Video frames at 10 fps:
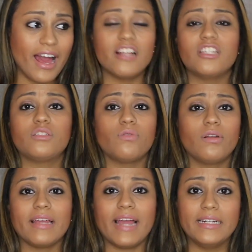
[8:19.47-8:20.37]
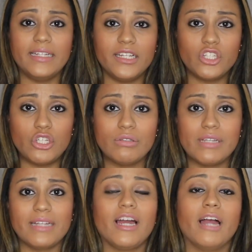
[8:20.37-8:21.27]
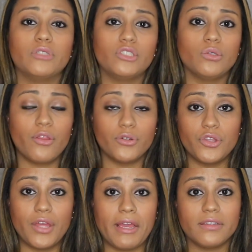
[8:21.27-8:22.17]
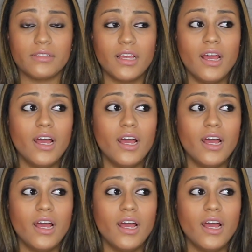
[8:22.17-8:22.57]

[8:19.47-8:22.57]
I just felt like I needed to use that time to do other things.